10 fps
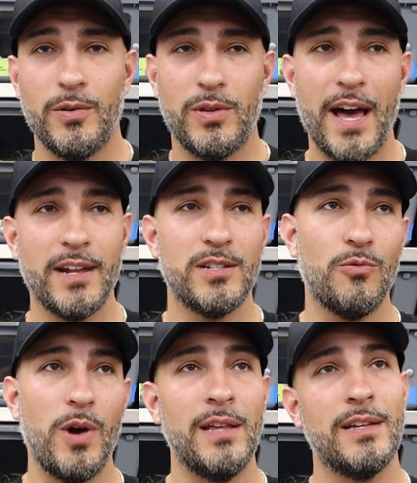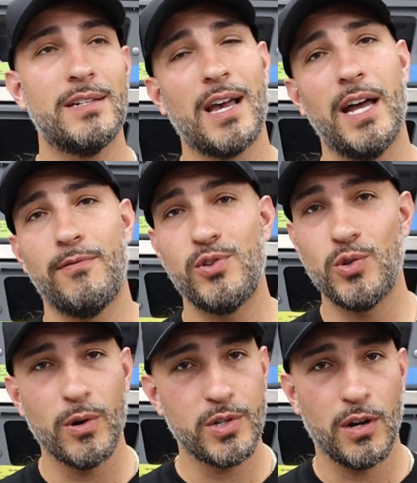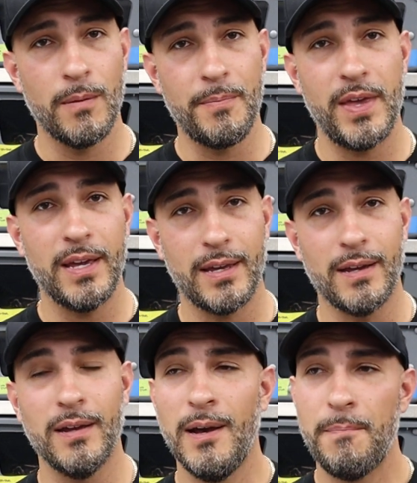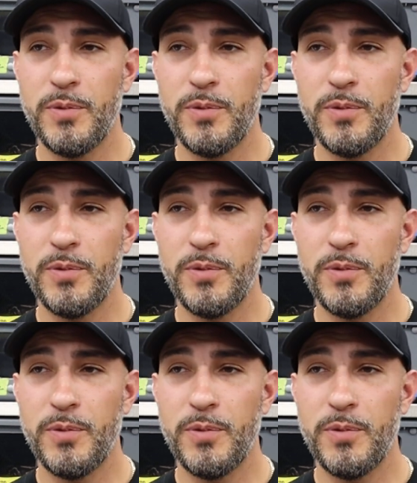That is the way that's kind of short-term thinking.